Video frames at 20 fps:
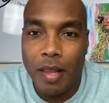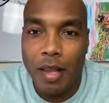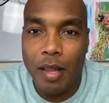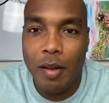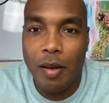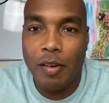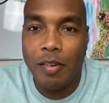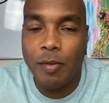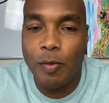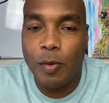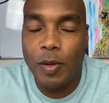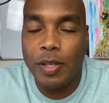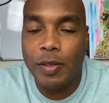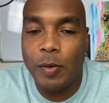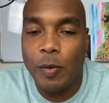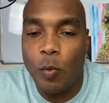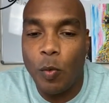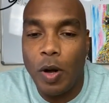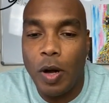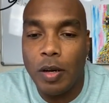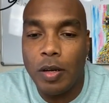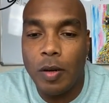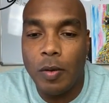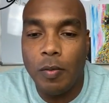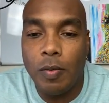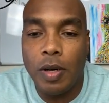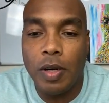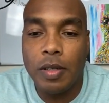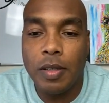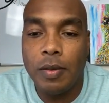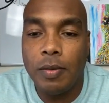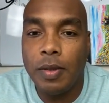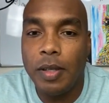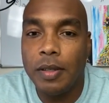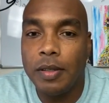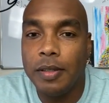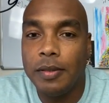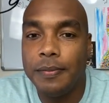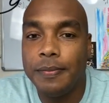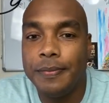Hello, everyone. Welcome, welcome,
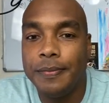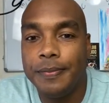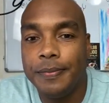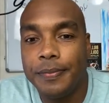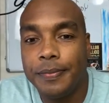welcome.